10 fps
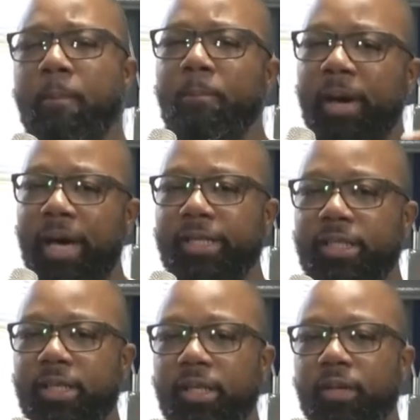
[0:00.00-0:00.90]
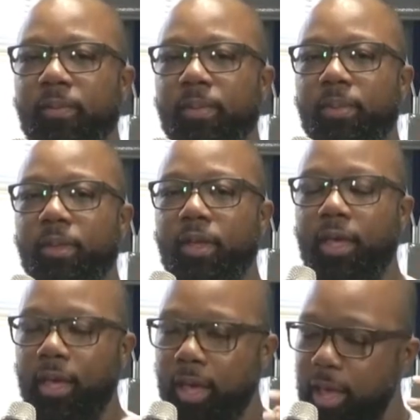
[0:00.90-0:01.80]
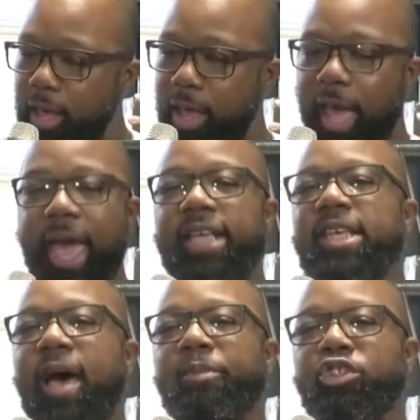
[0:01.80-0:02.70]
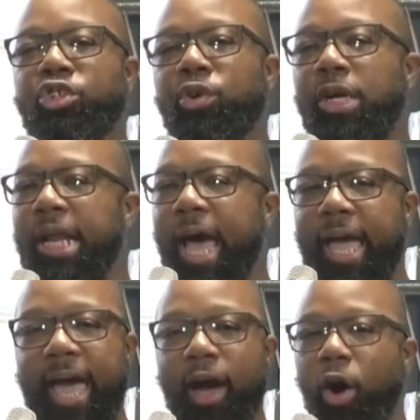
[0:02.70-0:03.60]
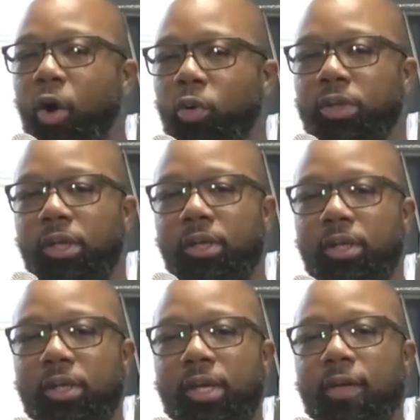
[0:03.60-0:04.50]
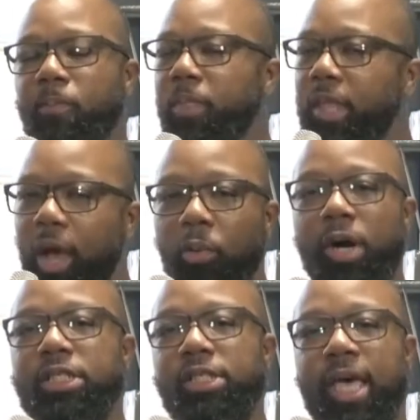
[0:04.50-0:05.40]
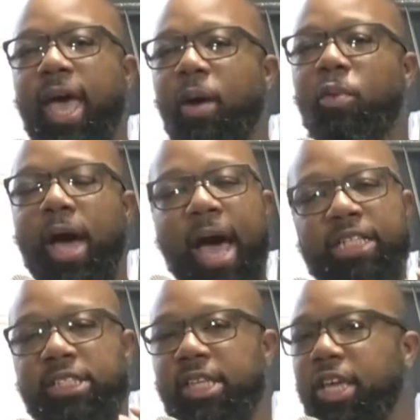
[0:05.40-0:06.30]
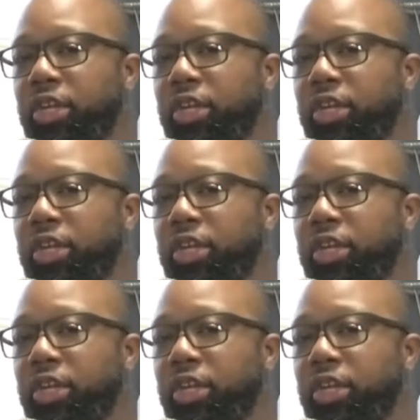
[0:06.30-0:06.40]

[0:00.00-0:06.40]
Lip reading: But as I matured and I got older, there was a time where I just said,